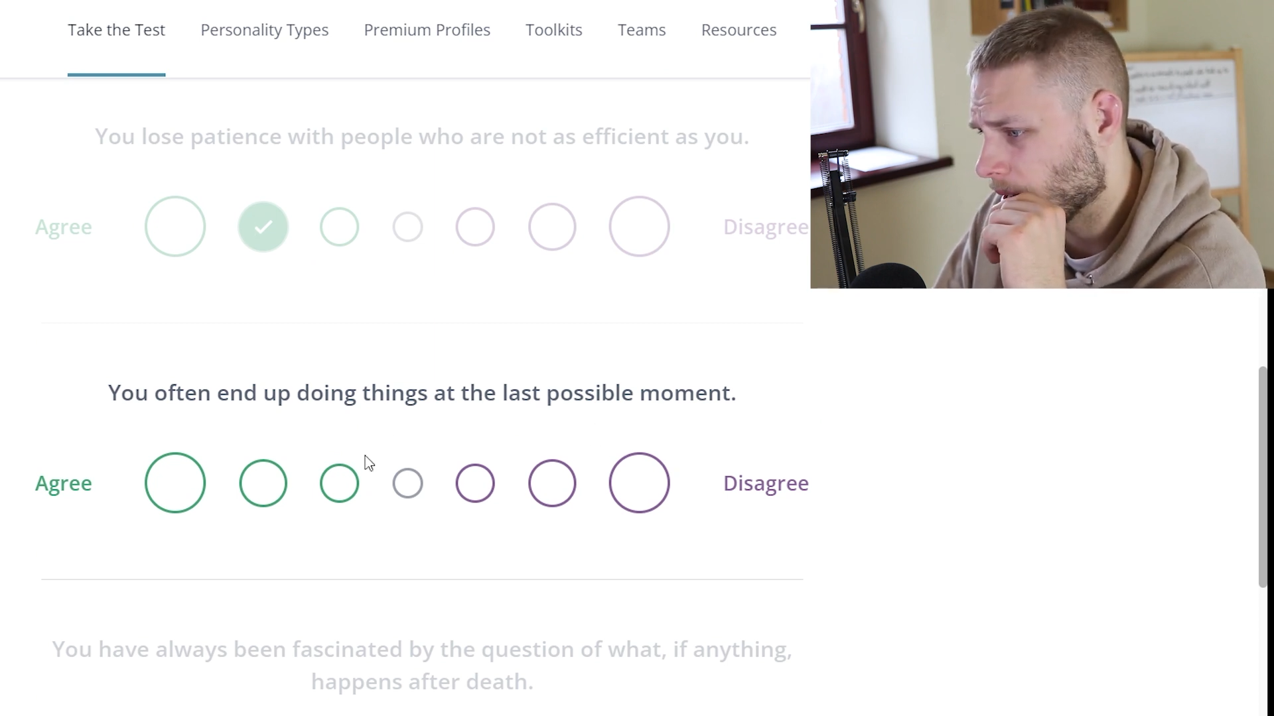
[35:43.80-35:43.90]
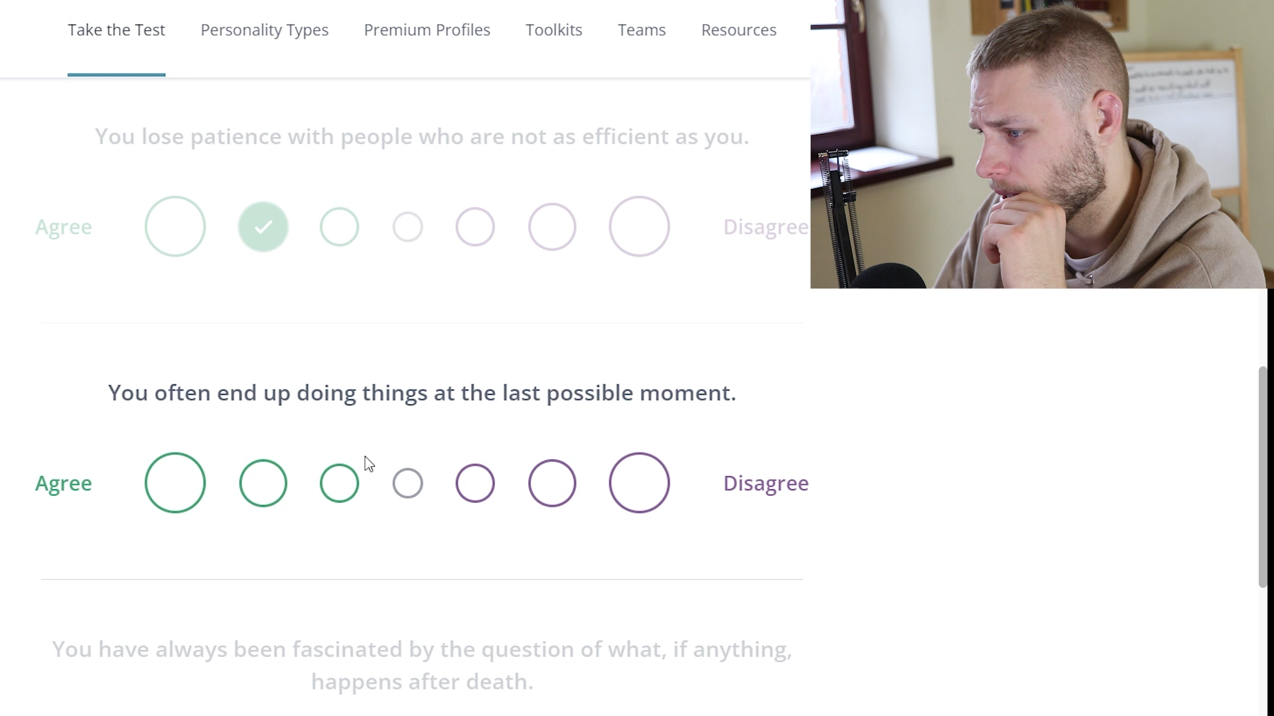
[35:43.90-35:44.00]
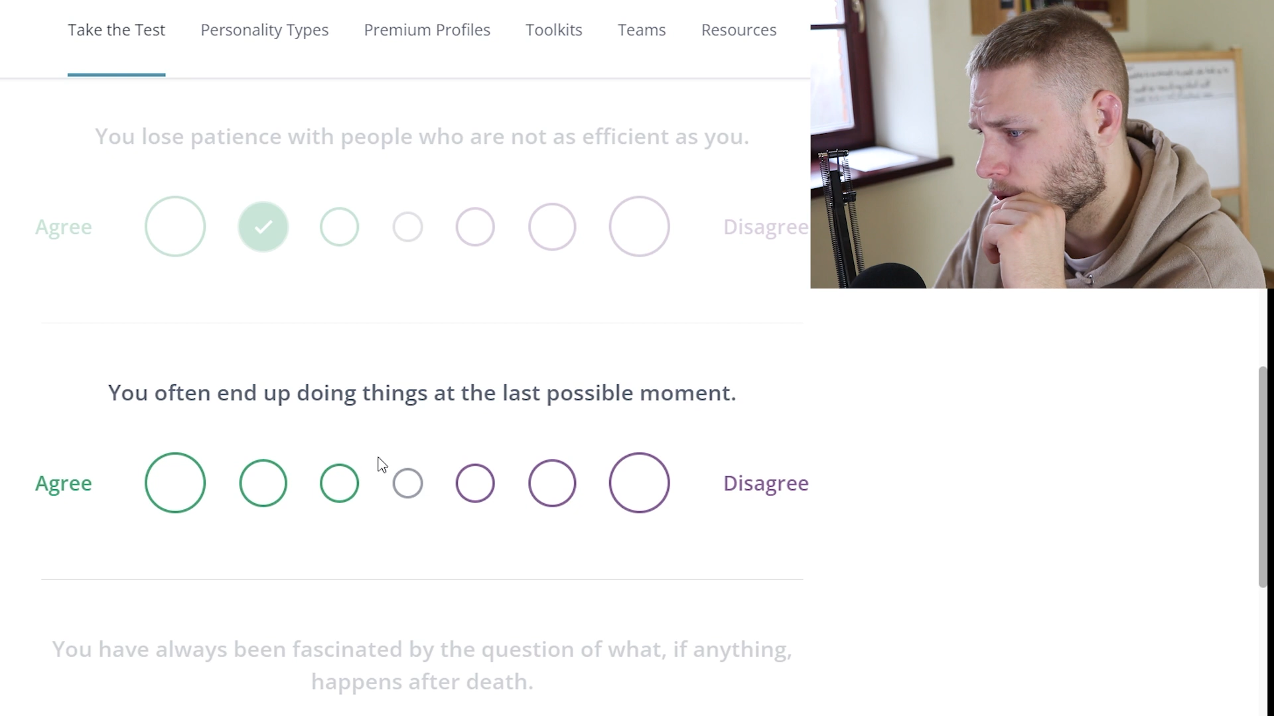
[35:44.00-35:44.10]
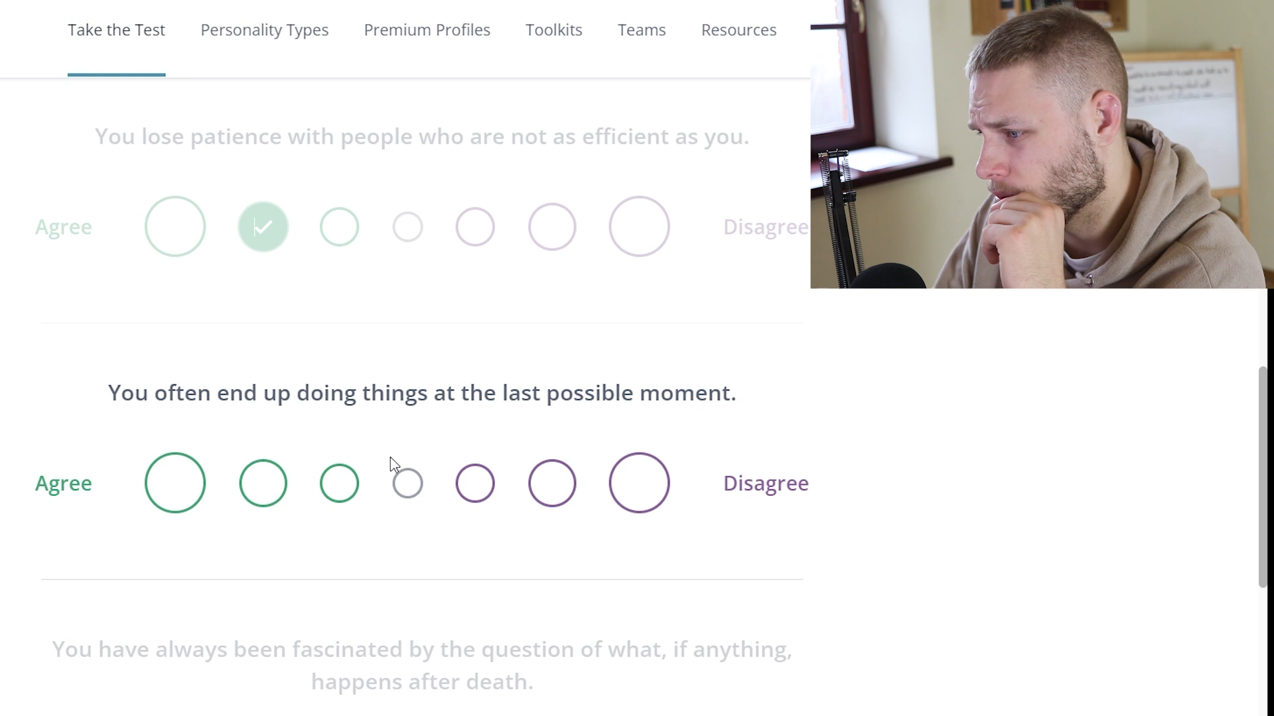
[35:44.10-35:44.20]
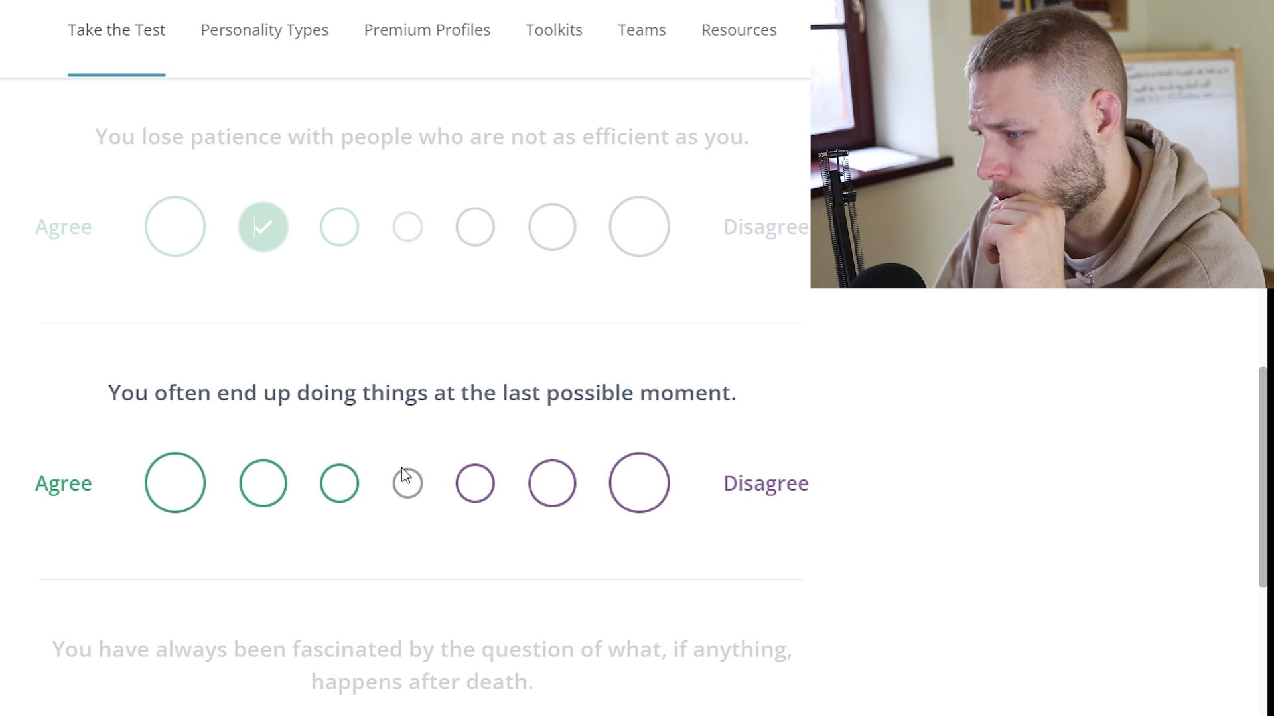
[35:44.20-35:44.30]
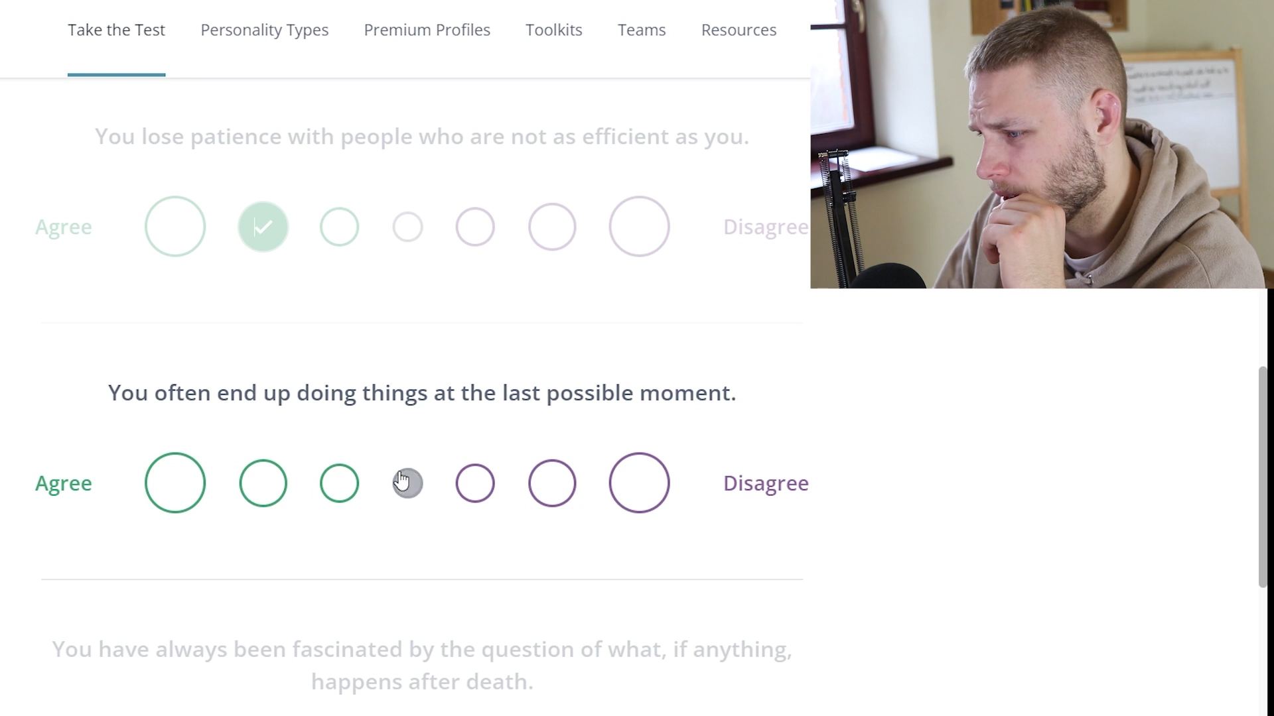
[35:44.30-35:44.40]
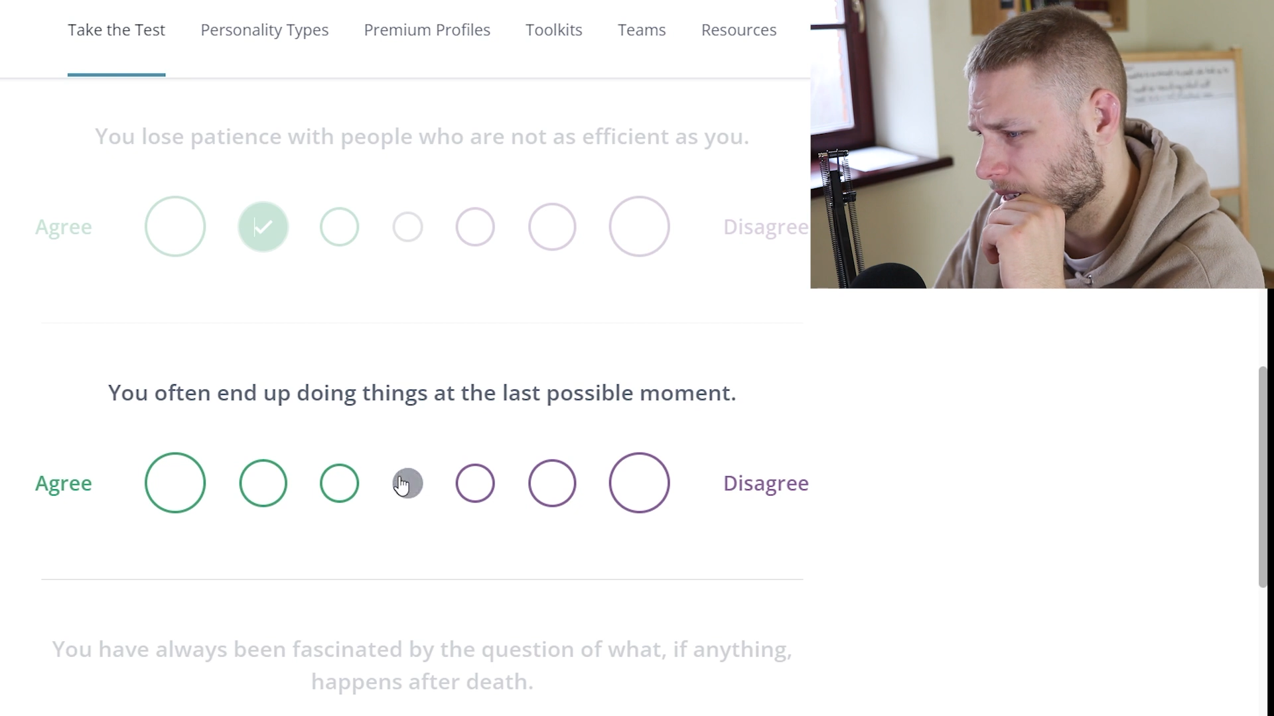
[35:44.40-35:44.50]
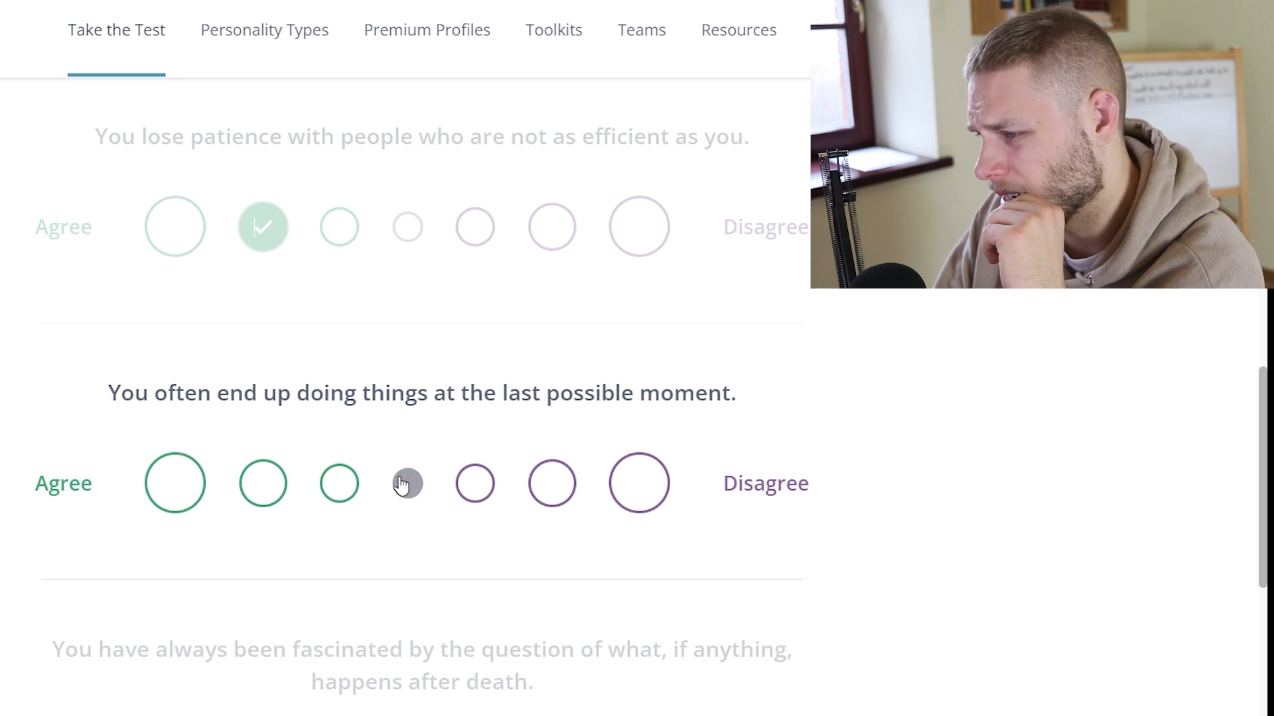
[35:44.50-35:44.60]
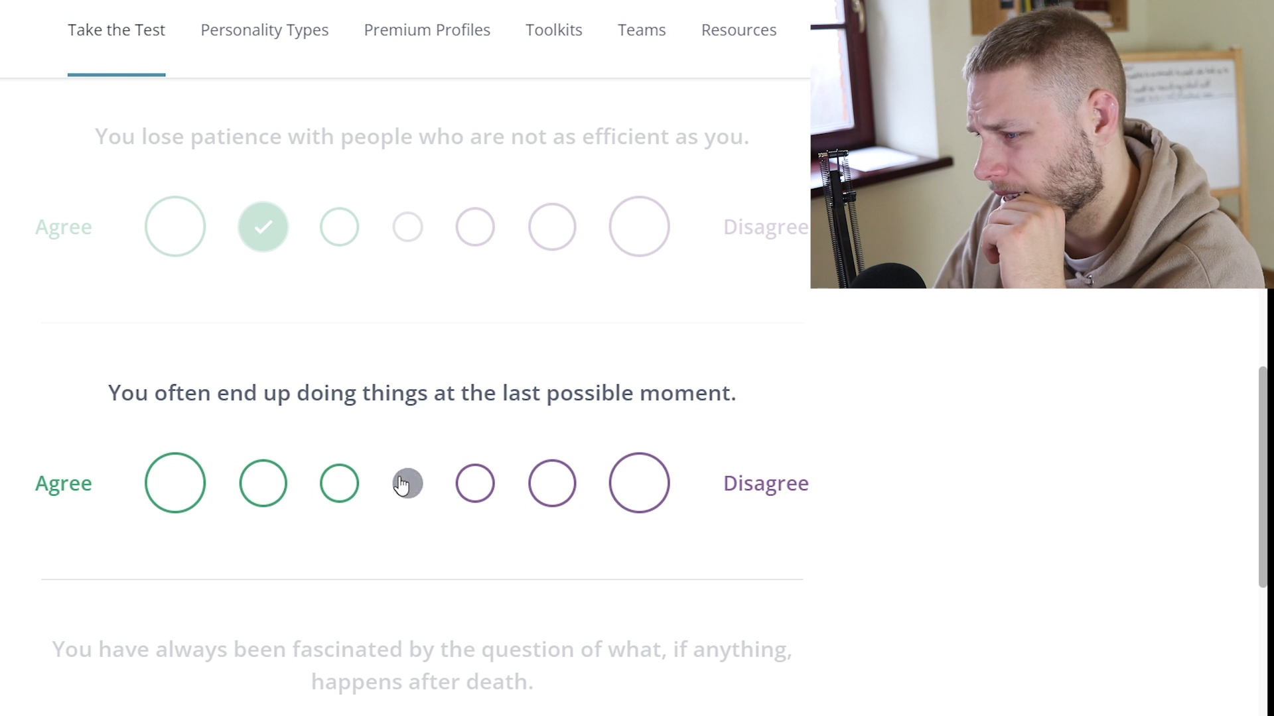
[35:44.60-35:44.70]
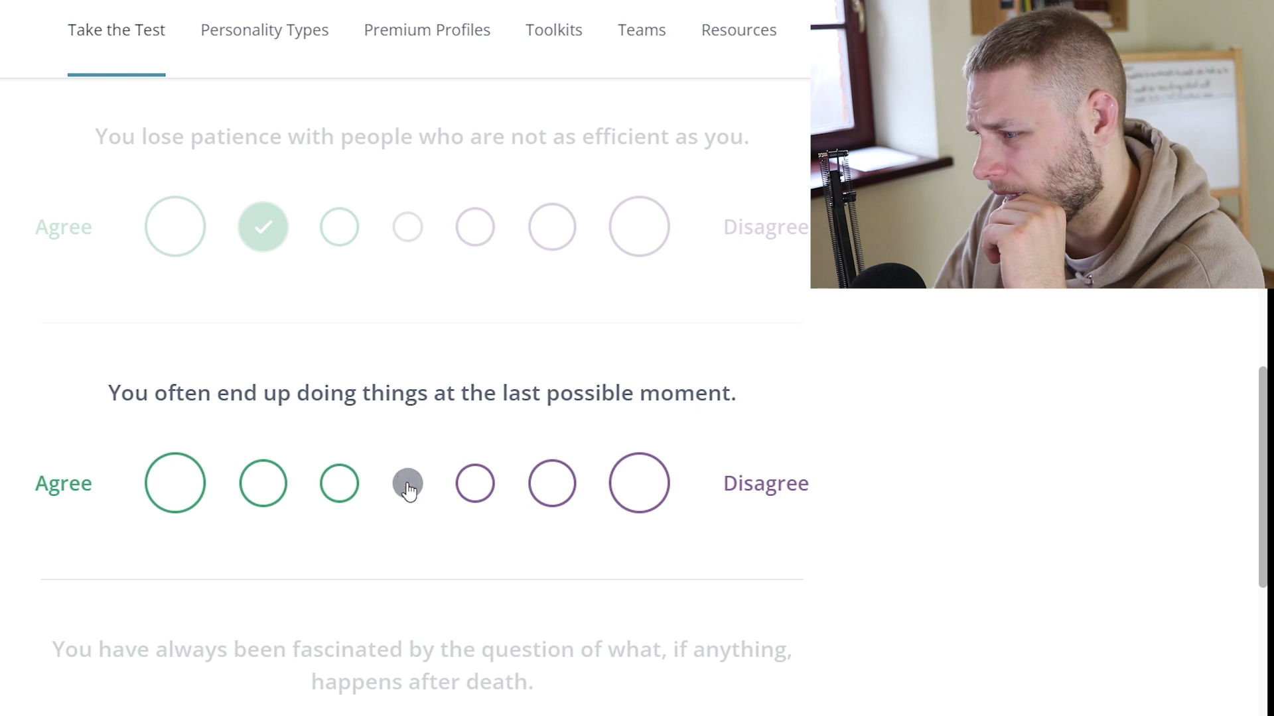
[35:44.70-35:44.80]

but I don't procrastinate